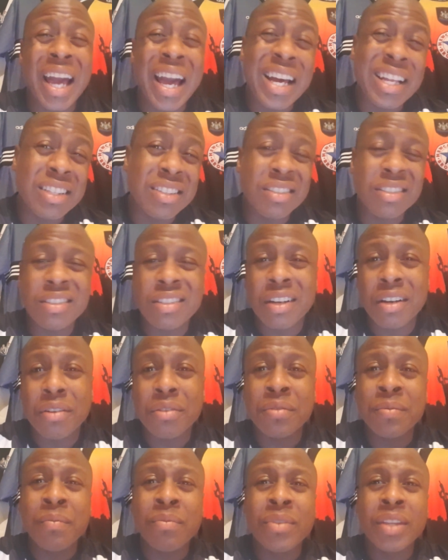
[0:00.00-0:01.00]
And, you
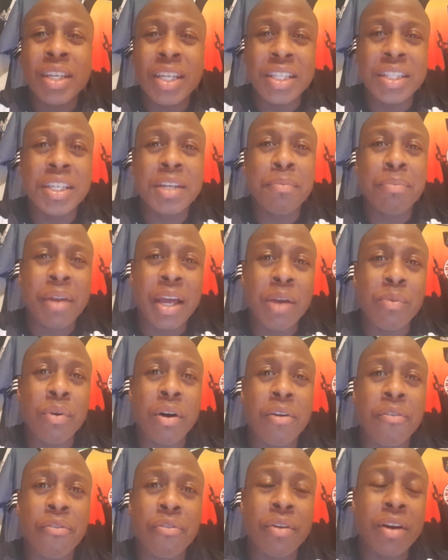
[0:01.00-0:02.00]
know, he did play
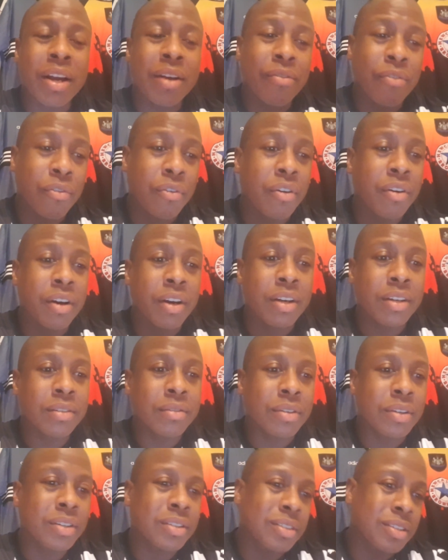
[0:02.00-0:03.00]
well for
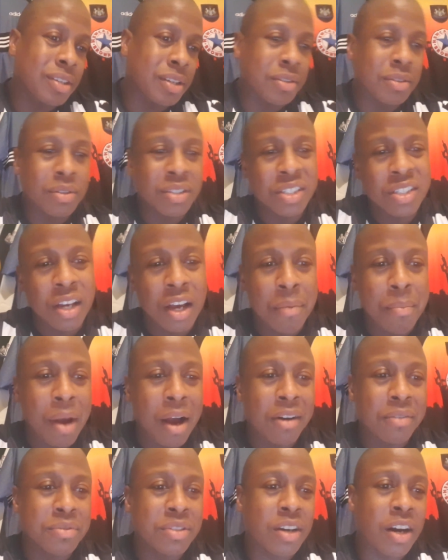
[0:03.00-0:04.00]
a certain
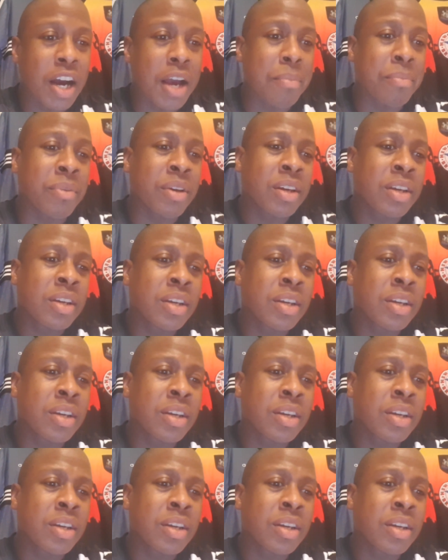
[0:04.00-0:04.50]
amount of time.